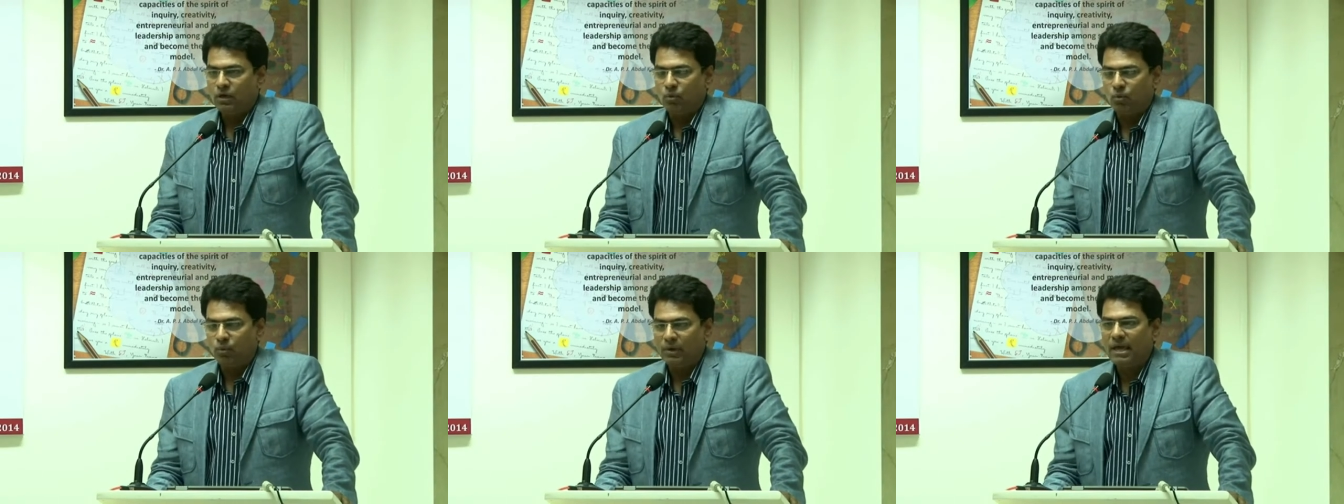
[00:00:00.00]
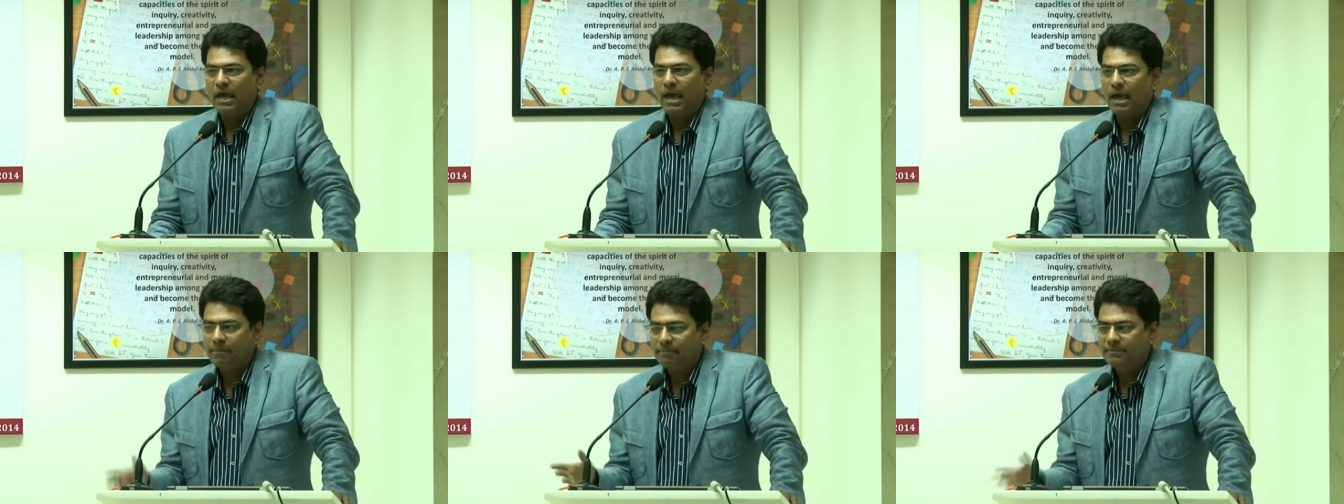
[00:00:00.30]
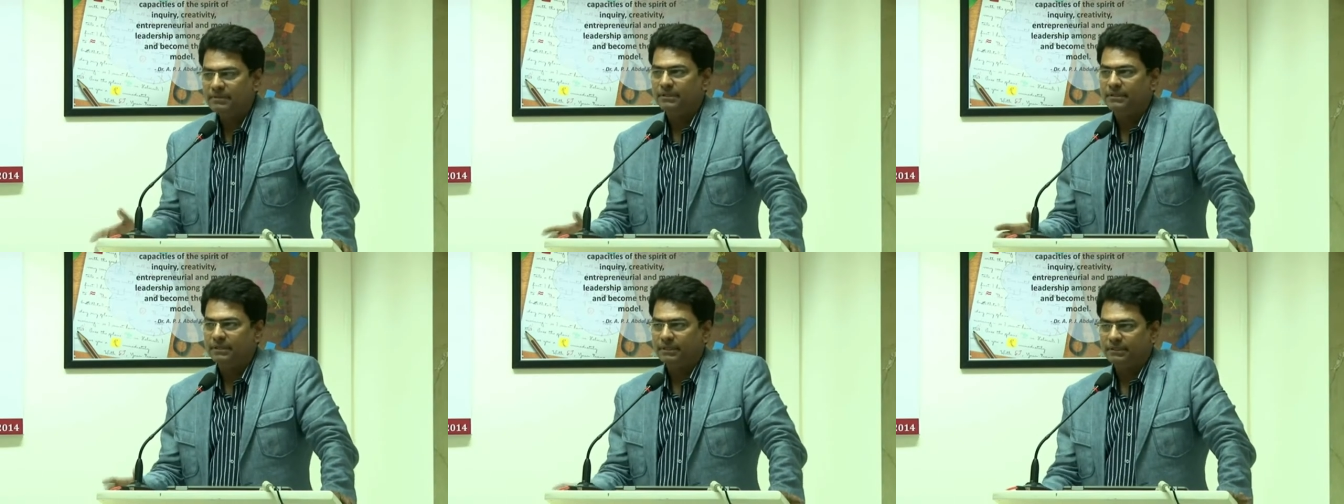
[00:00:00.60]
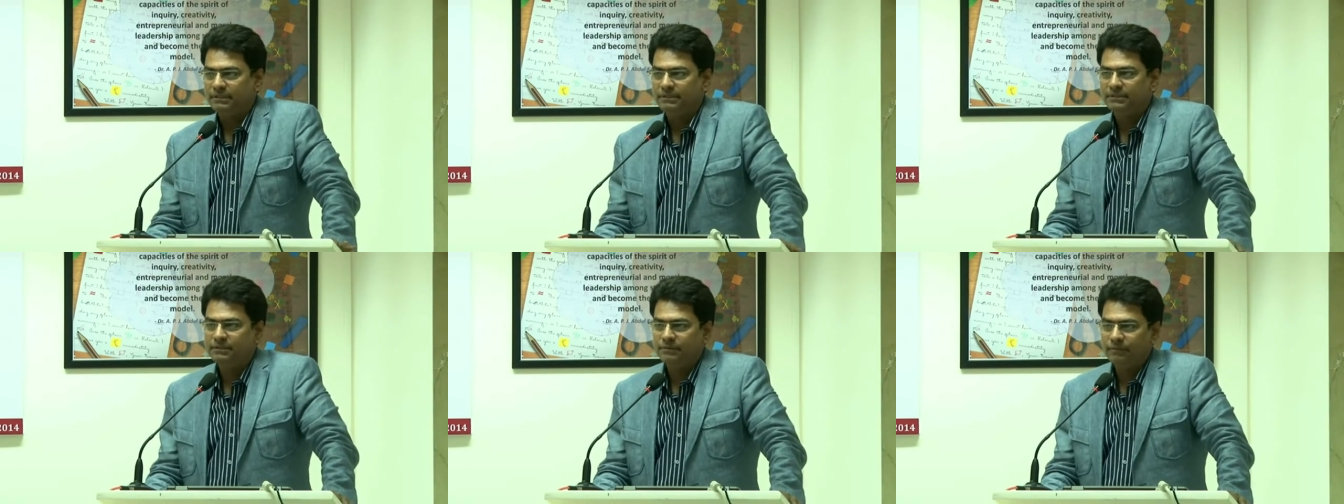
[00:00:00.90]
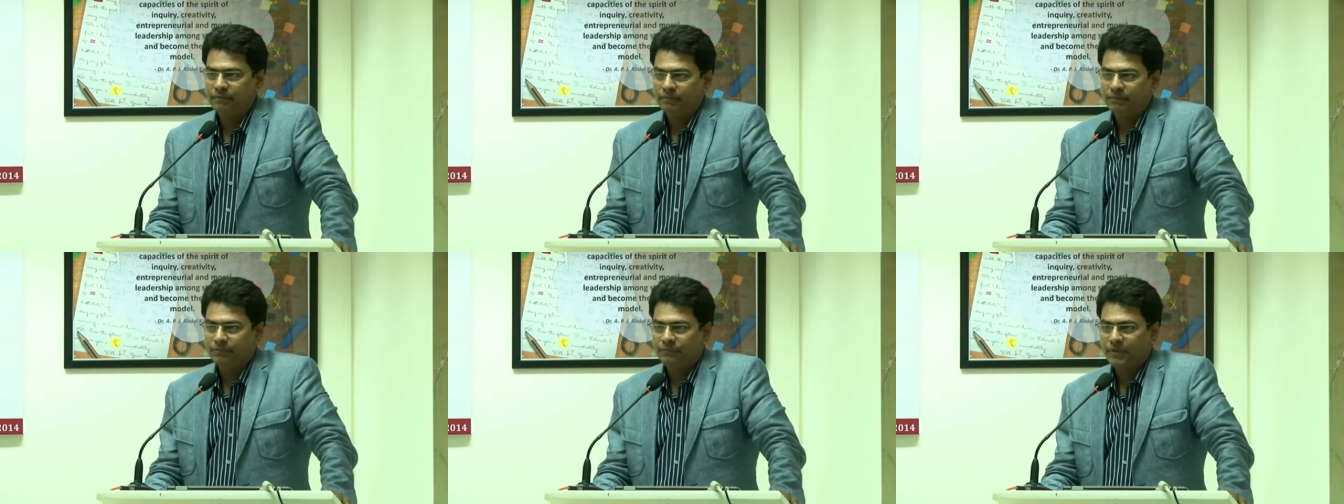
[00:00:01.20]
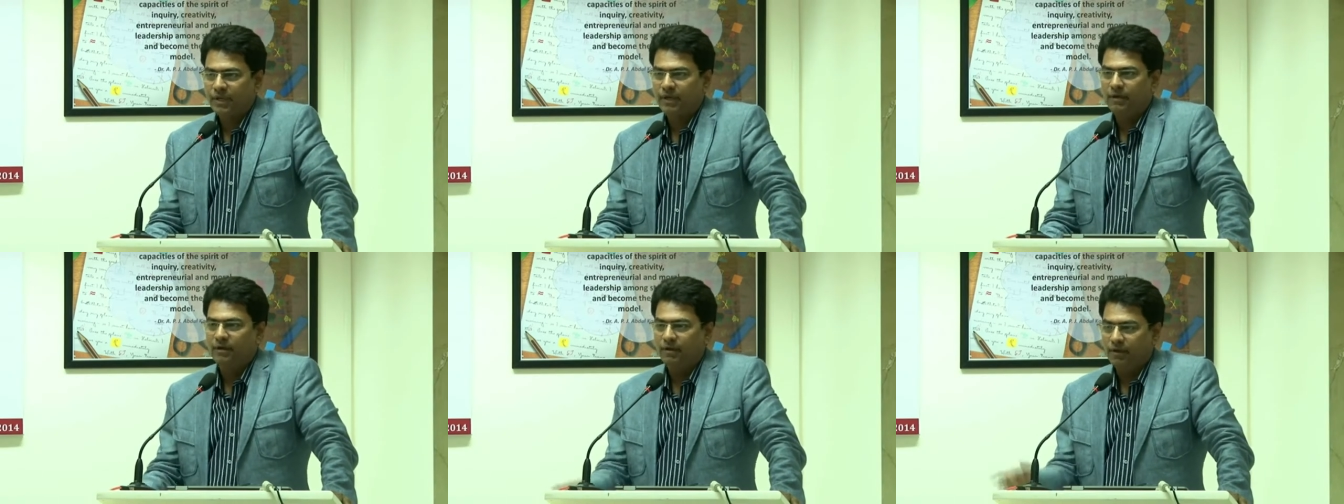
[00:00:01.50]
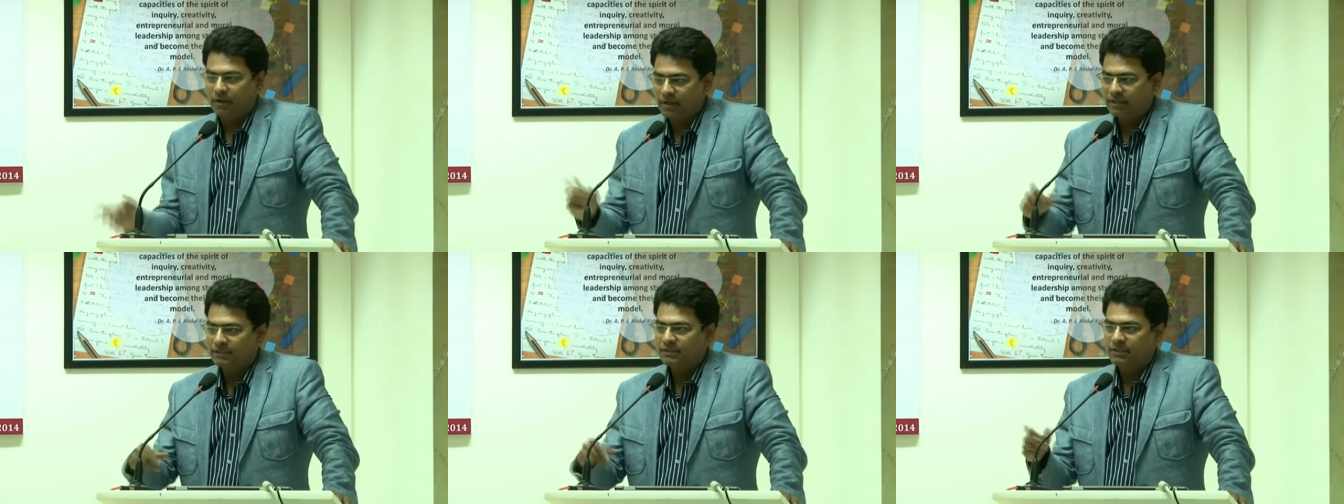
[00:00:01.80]
What happened is
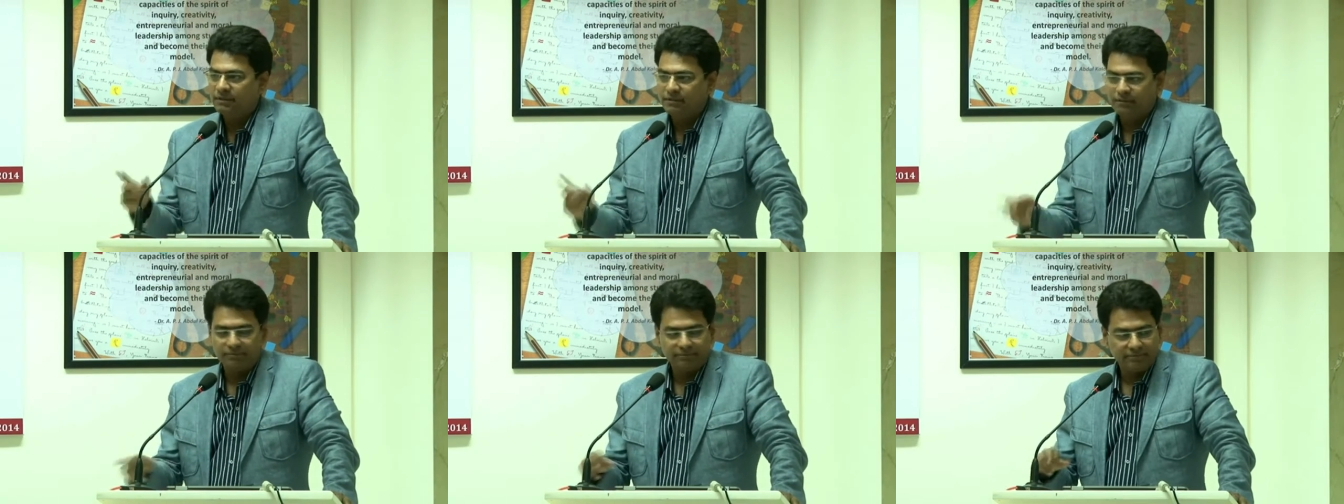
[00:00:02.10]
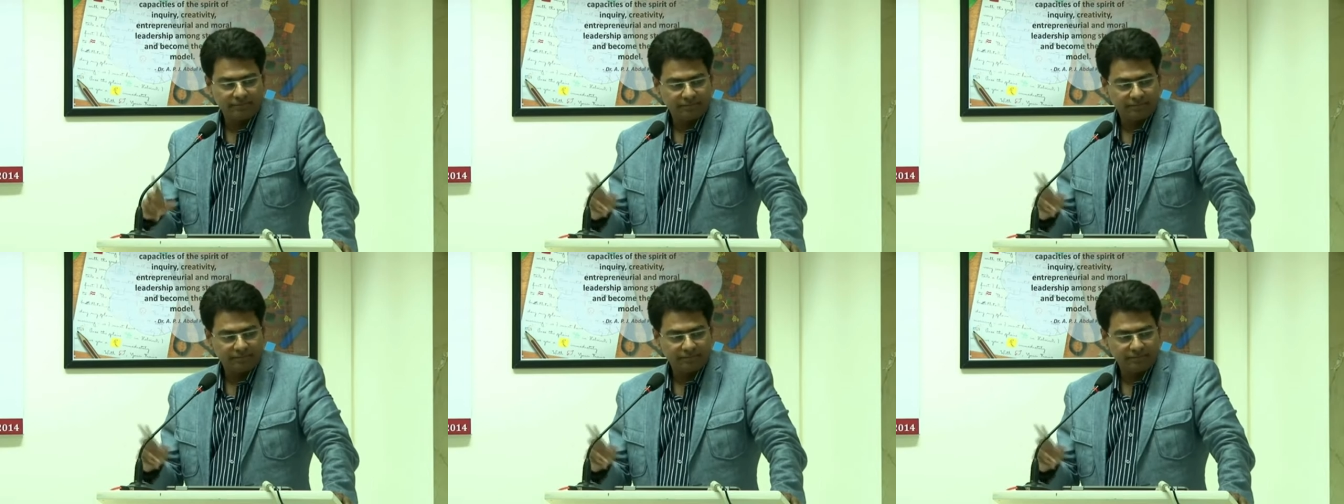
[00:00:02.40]
another